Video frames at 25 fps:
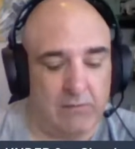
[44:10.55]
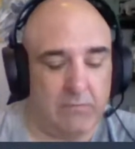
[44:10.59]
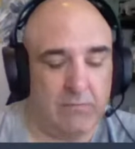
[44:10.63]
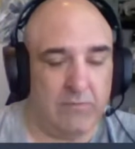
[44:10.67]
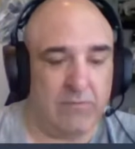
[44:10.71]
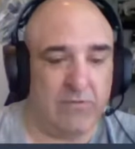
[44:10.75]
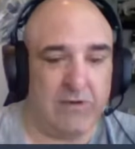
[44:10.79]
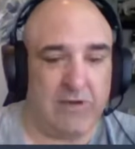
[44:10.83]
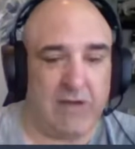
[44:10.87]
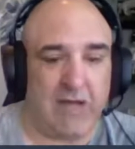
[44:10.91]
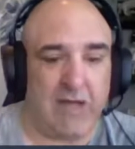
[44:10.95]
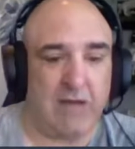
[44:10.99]

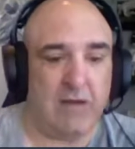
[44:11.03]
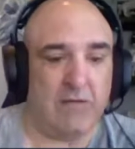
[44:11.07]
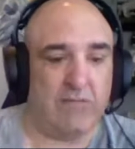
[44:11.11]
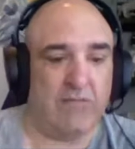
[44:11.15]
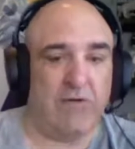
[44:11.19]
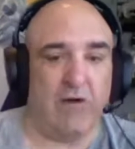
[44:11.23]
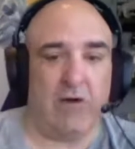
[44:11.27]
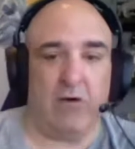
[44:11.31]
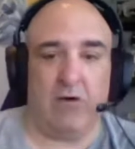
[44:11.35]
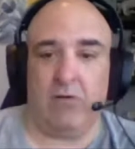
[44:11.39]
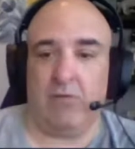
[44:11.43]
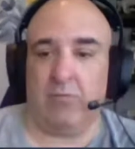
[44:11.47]
with an
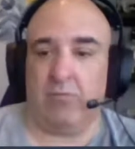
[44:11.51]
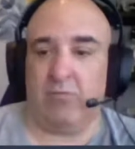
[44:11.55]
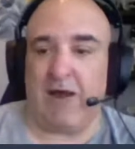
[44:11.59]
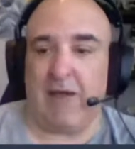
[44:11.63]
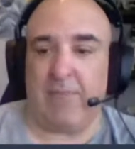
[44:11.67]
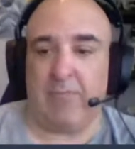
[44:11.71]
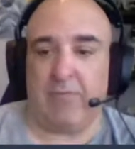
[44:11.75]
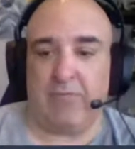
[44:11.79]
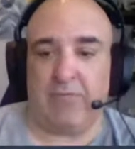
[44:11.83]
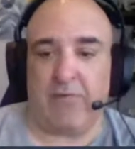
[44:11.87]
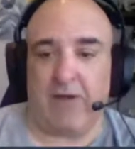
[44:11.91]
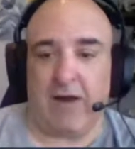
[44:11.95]
NFL
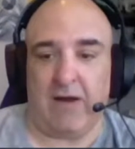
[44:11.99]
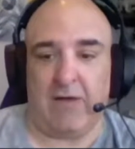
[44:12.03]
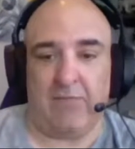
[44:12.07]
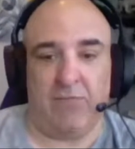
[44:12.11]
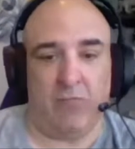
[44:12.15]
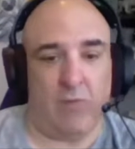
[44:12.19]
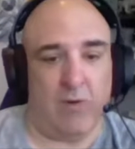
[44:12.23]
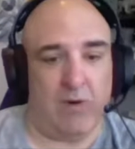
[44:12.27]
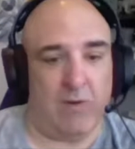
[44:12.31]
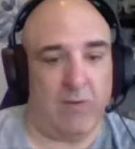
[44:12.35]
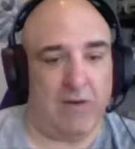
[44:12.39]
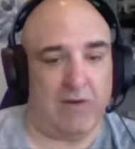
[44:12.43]
Rapid Fire
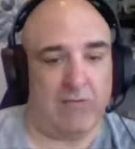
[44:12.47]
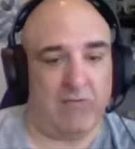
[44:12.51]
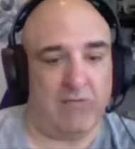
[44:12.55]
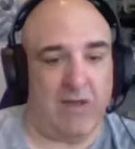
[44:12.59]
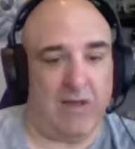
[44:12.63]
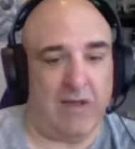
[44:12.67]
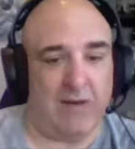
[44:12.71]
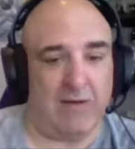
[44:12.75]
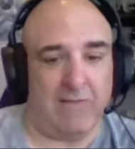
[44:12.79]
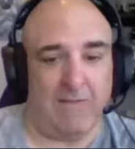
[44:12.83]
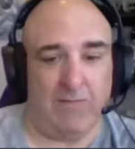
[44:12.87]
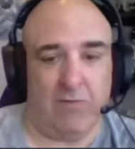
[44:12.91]
if you want to watch
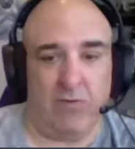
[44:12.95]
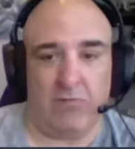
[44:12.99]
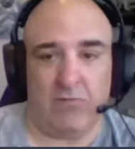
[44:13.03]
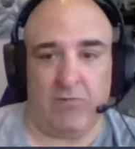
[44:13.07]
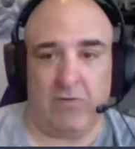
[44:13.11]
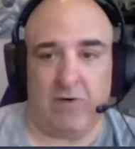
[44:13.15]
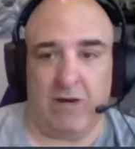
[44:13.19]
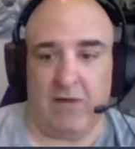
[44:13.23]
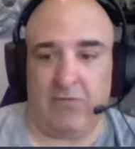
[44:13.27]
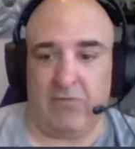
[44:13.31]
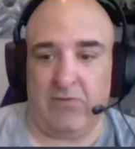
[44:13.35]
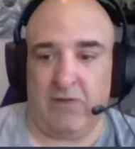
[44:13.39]
that
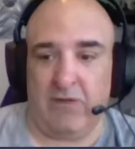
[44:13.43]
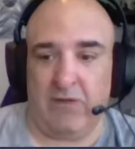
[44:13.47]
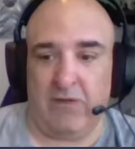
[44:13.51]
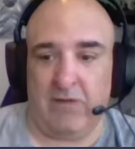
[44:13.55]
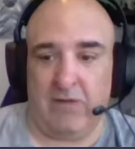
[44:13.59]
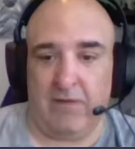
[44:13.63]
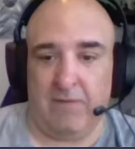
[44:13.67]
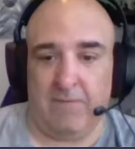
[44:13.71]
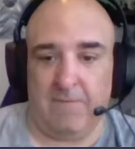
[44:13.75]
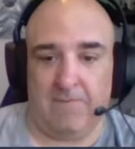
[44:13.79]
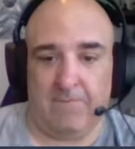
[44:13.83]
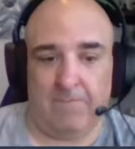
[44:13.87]
over on
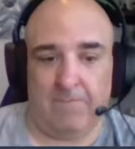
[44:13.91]
the